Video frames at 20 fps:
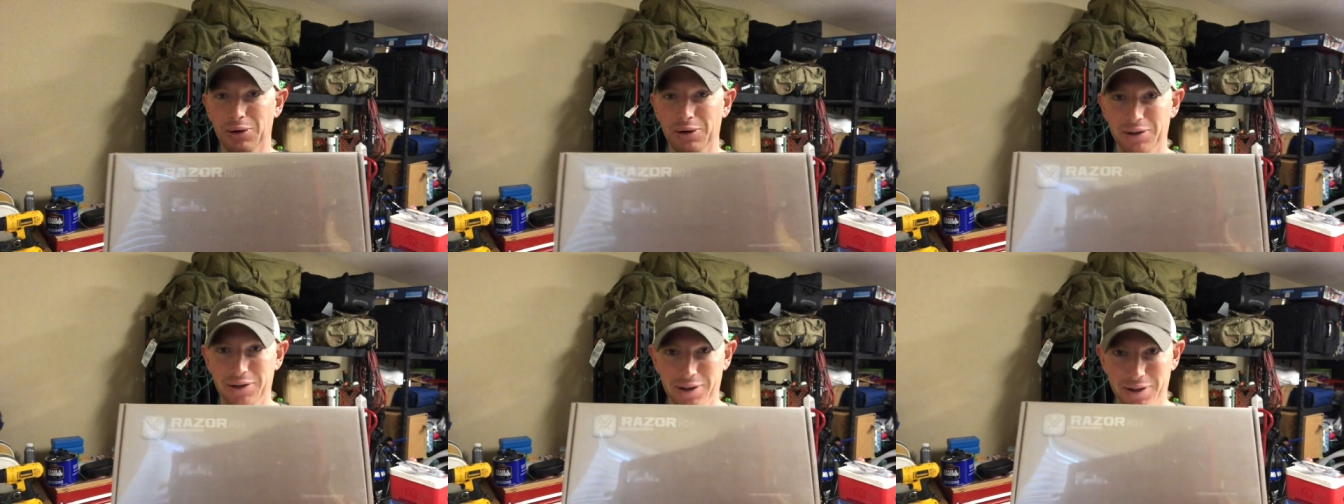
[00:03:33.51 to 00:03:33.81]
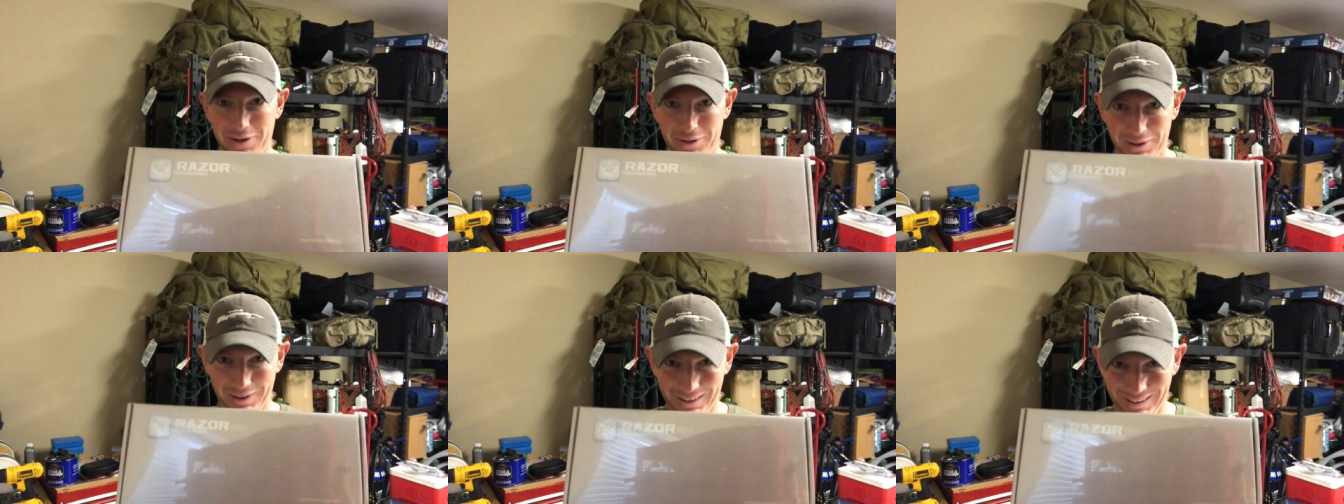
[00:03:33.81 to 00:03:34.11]
on
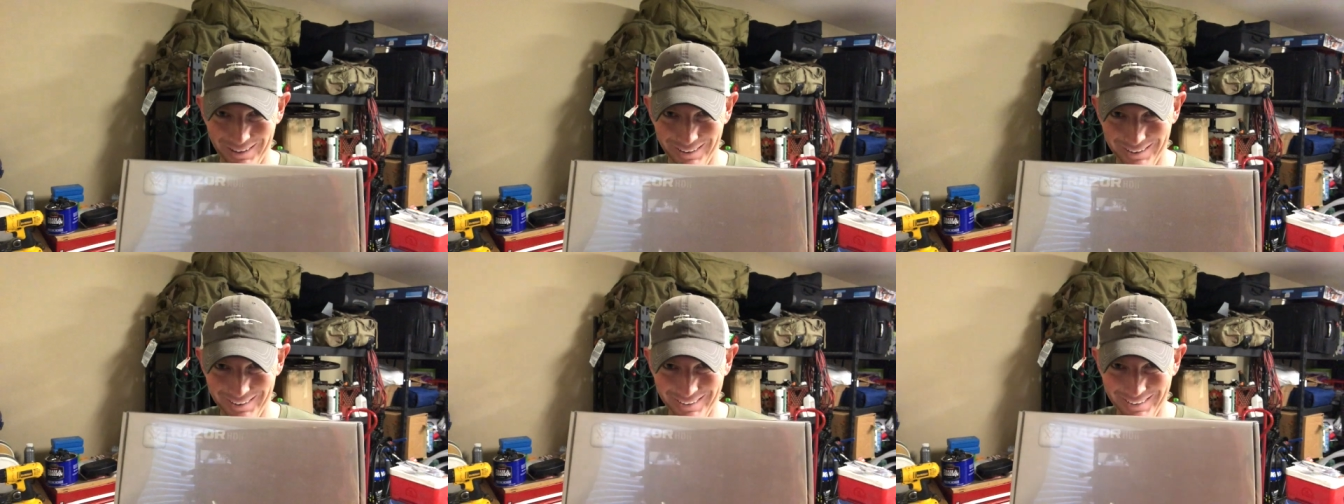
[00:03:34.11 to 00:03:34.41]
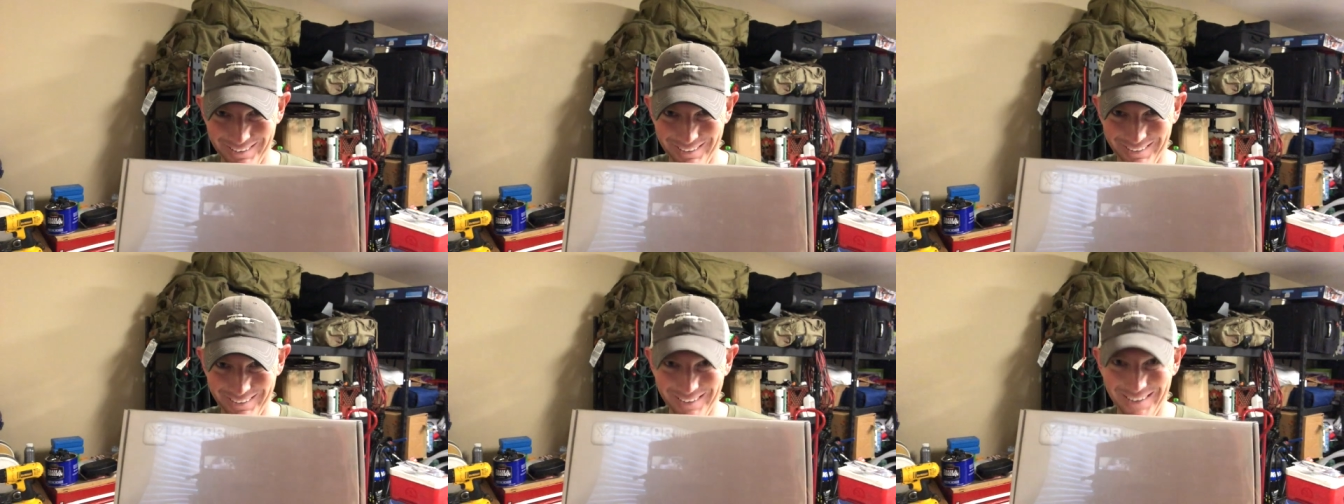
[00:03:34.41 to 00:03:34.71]
there
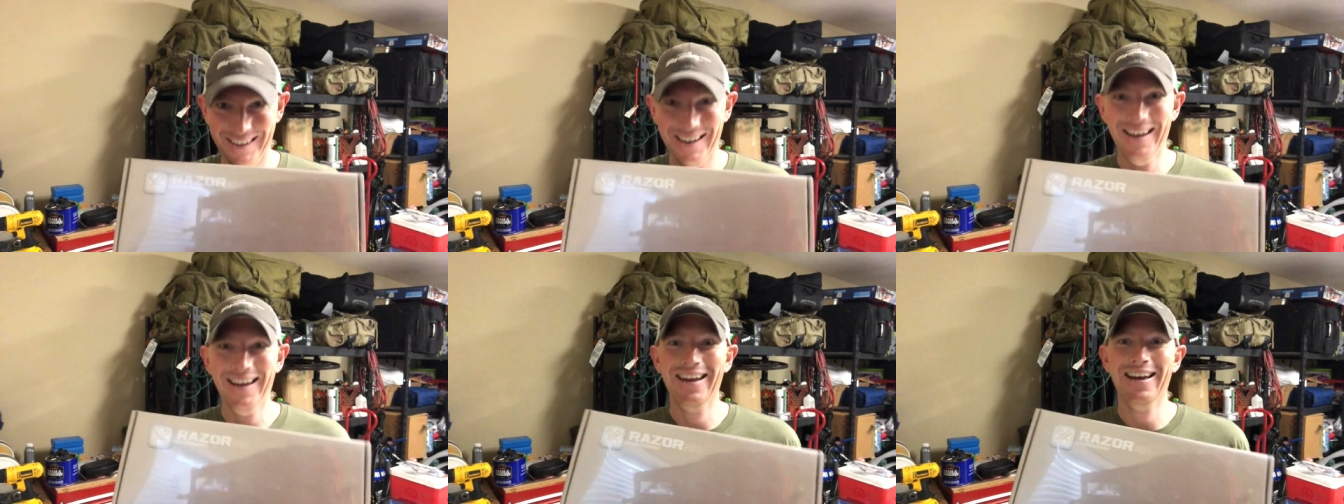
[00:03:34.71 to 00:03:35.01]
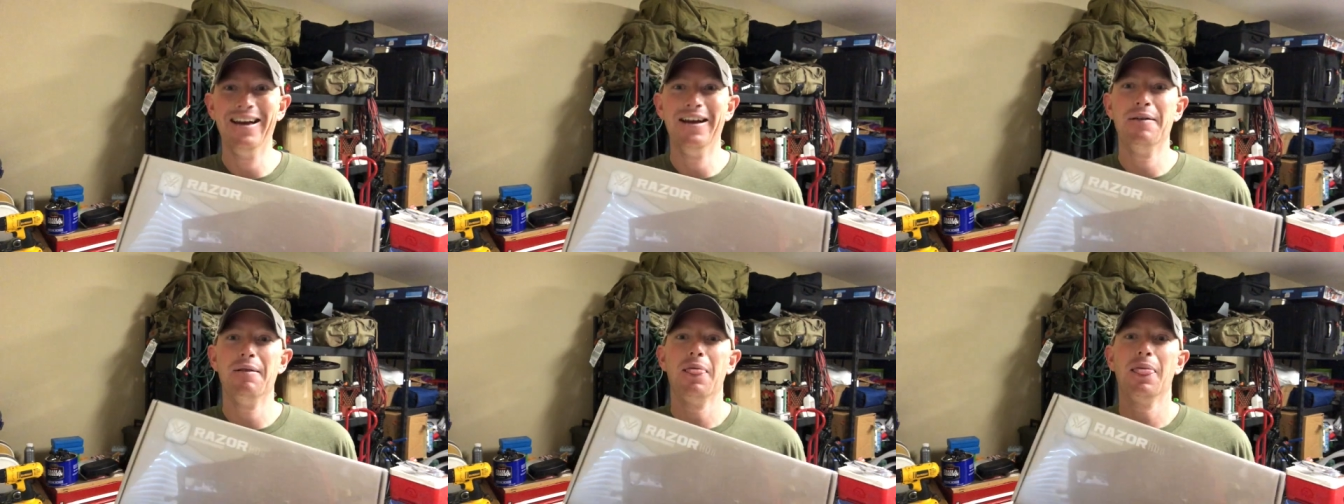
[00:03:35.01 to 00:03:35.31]

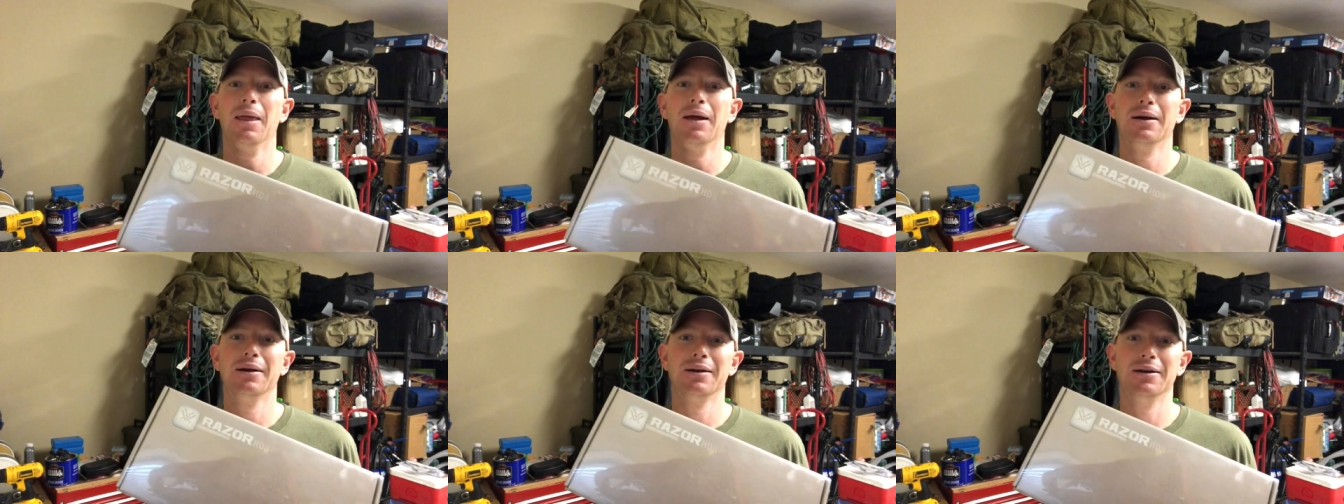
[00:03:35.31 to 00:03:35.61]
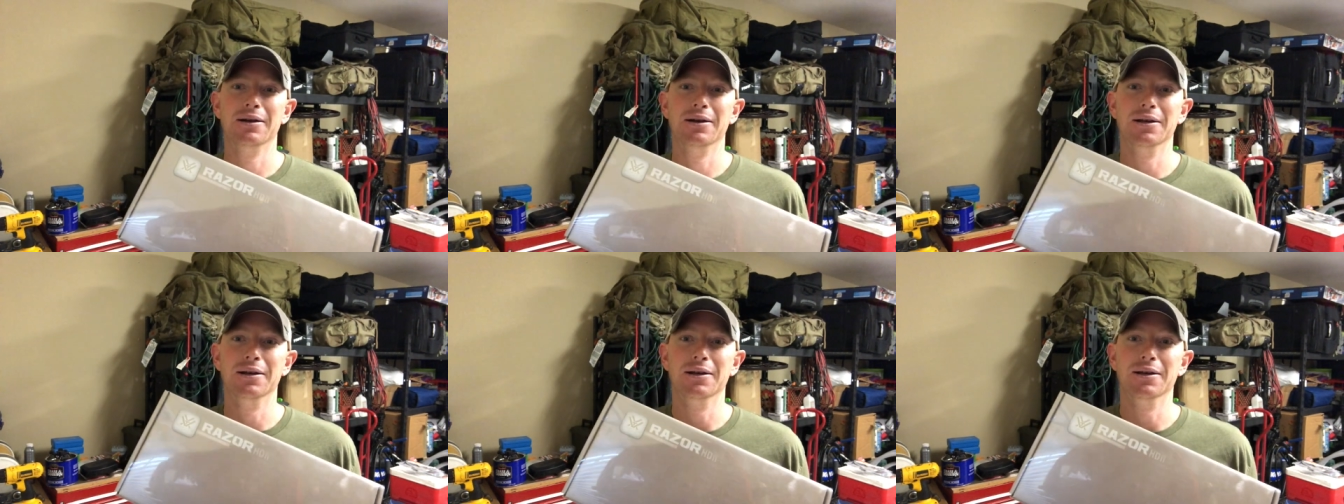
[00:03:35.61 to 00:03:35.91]

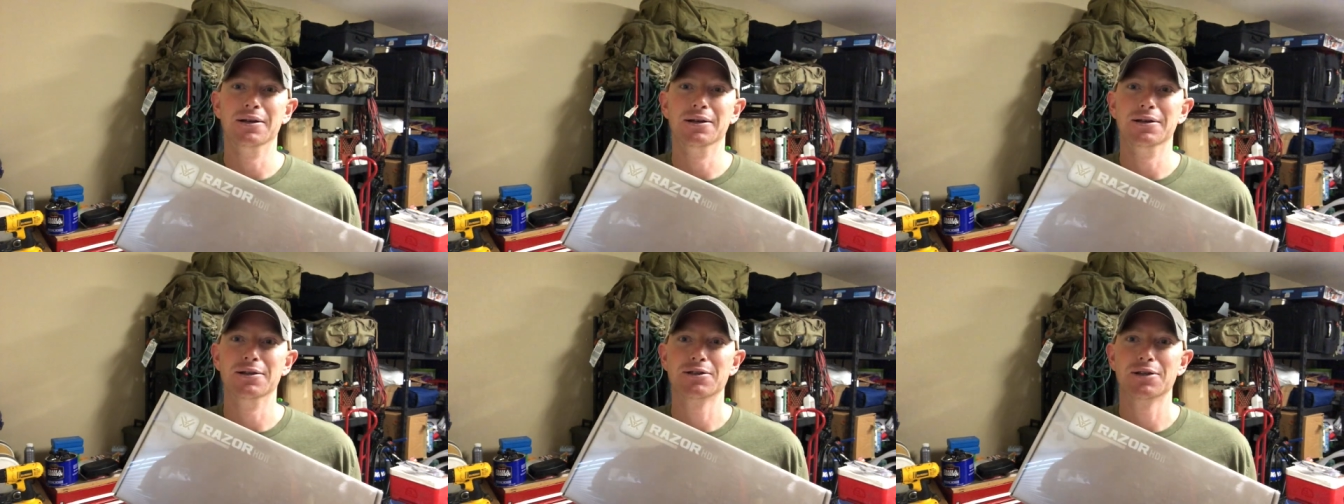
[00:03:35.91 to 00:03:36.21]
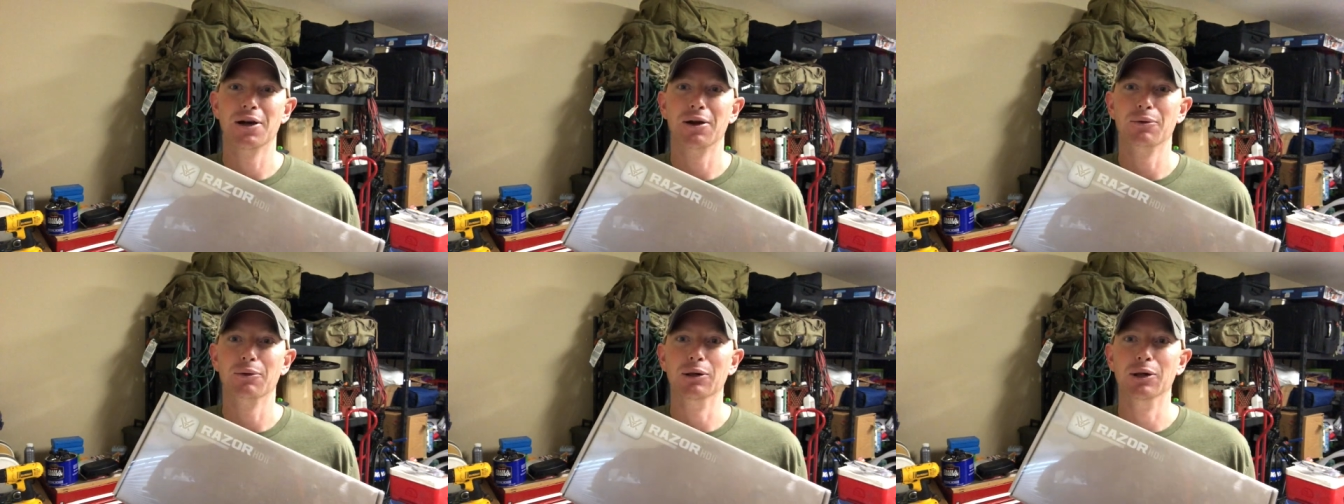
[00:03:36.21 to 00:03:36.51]
because
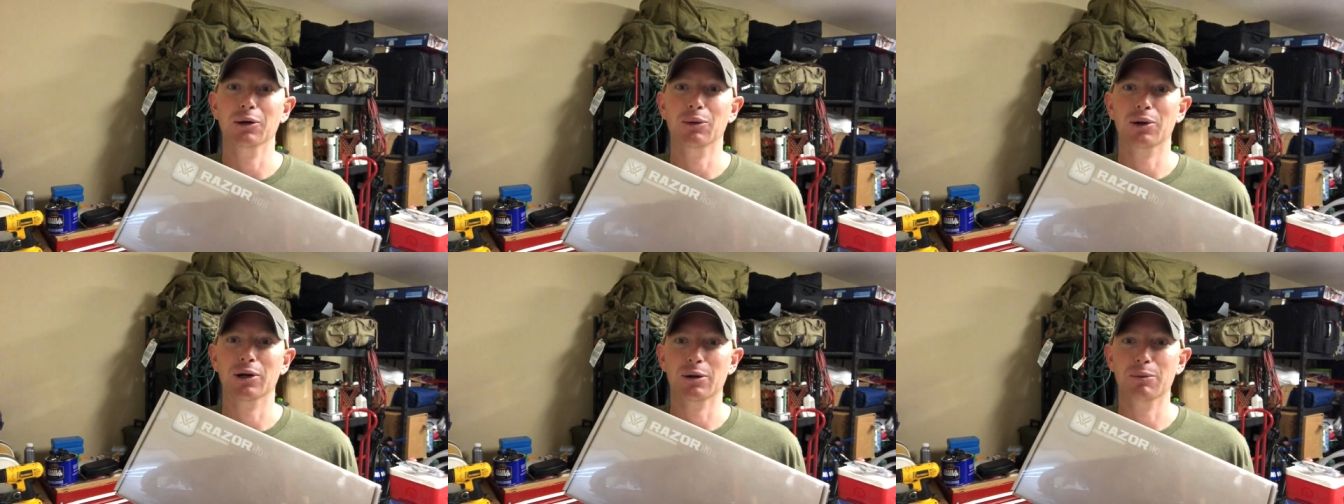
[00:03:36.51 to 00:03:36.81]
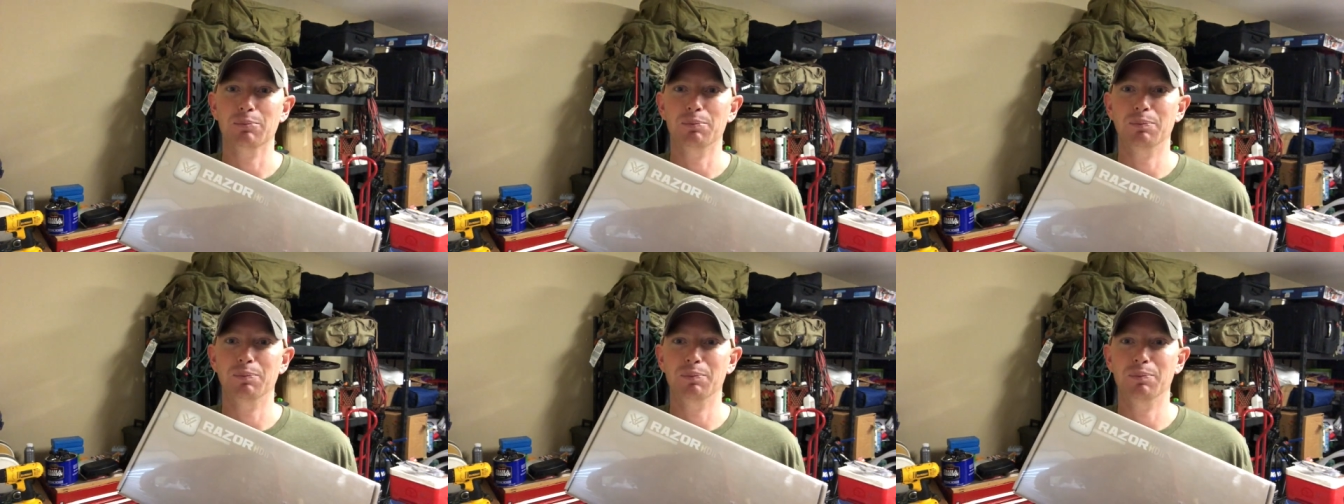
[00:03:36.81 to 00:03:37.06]
I really want to